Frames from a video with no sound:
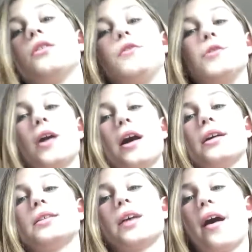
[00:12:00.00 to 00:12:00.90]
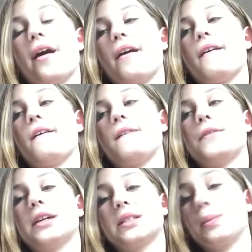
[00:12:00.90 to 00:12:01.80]
if you guys have
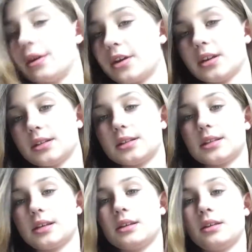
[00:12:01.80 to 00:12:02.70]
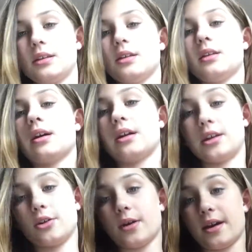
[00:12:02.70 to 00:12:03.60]
experienced it. I
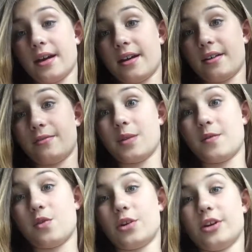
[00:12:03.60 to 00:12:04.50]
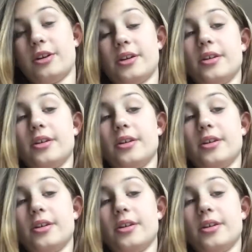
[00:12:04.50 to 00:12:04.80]
know I have before.